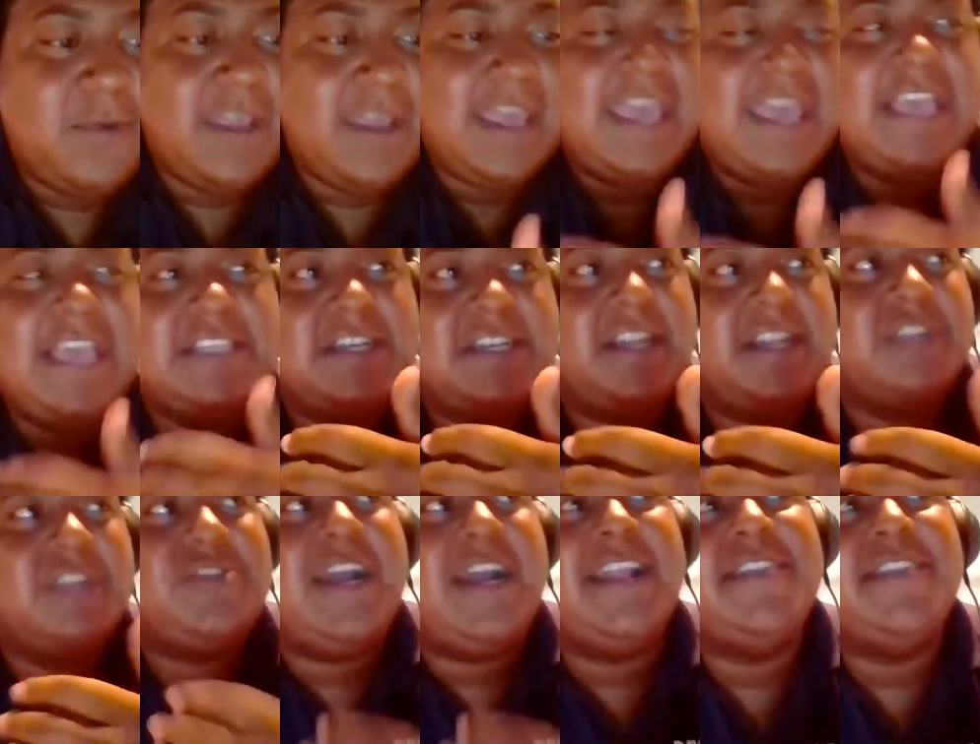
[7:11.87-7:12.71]
he's going
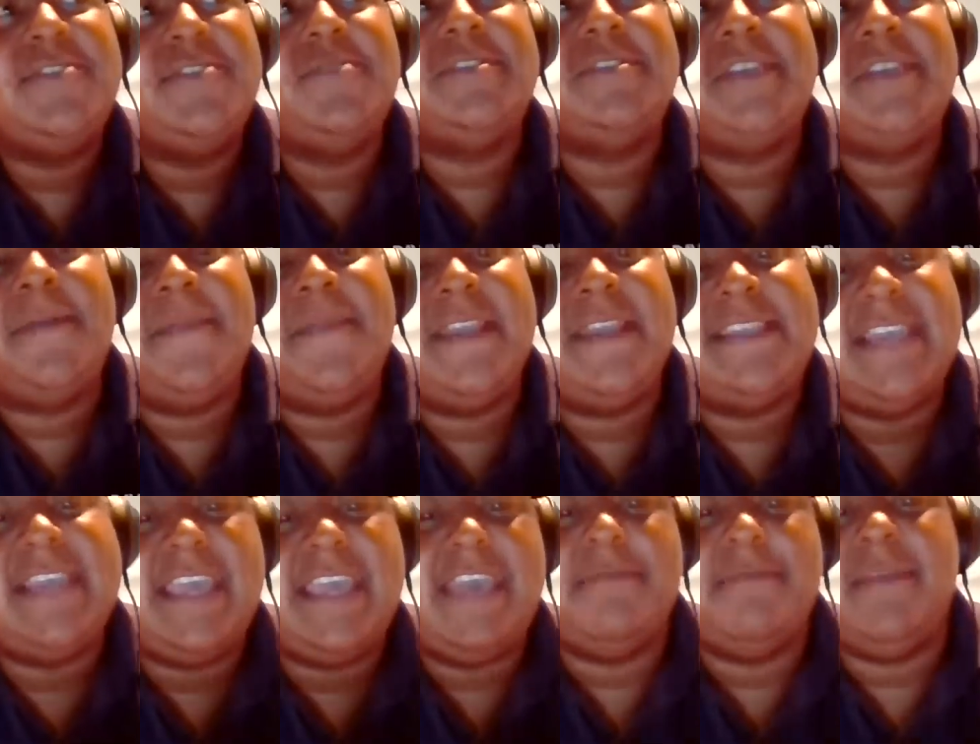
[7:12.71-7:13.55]
to try to do something
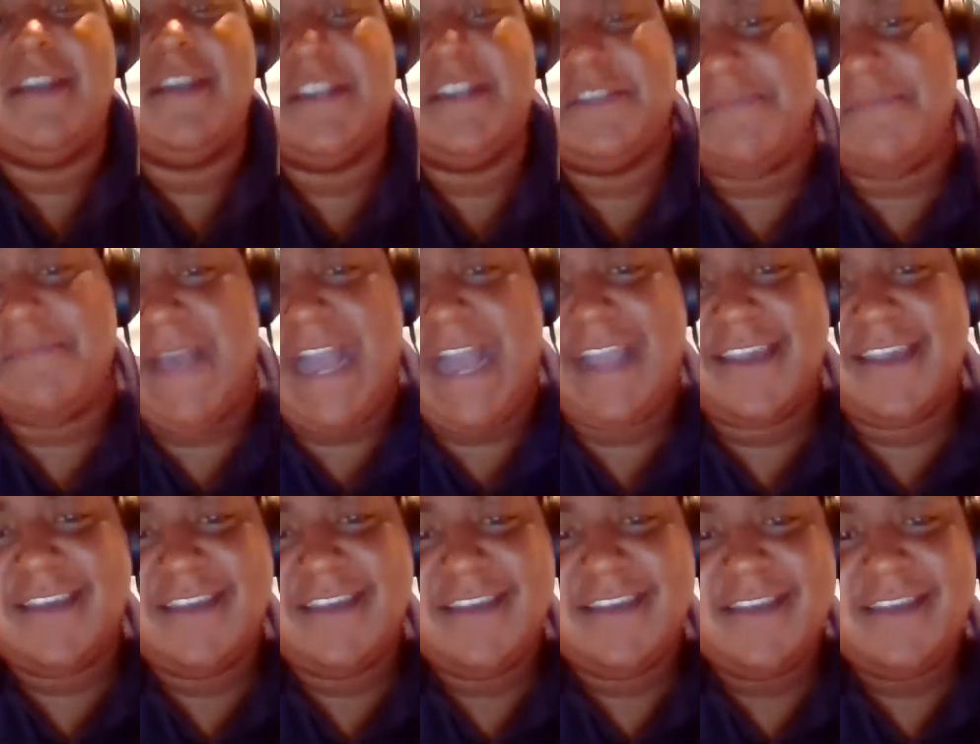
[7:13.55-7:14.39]
to get Mirrors back,
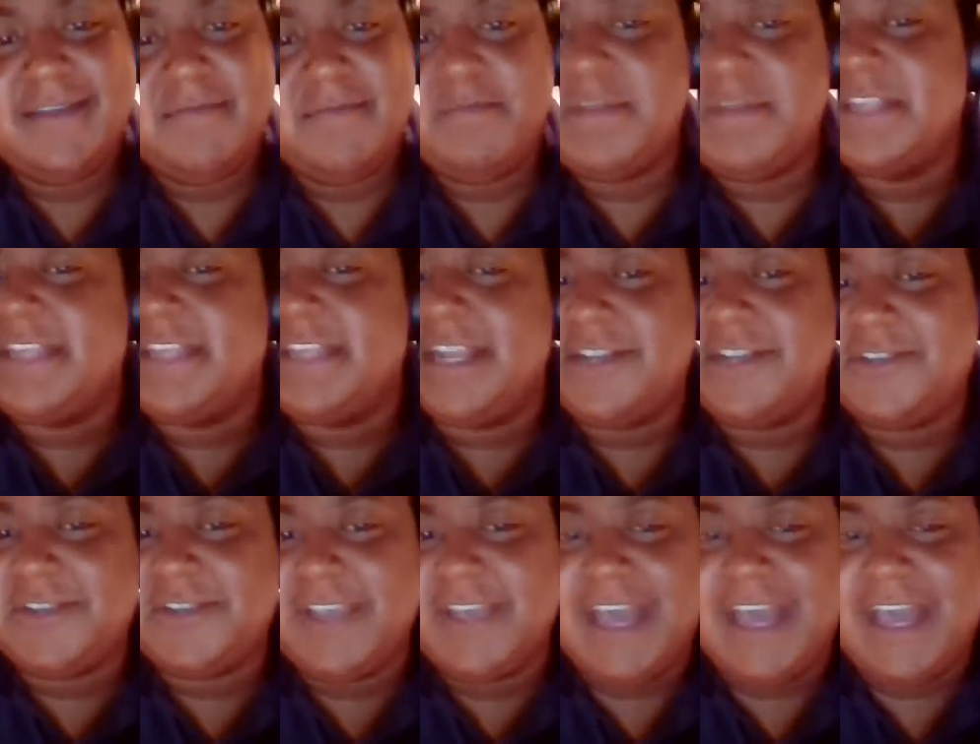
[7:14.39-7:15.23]

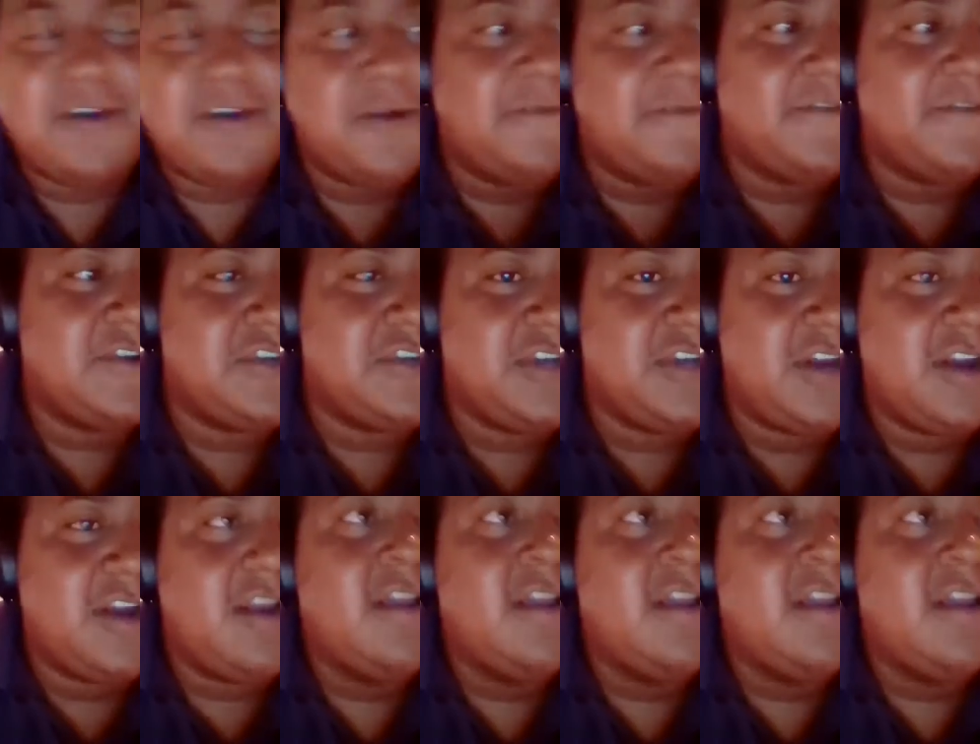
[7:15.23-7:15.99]
potentially. I don't know for sure,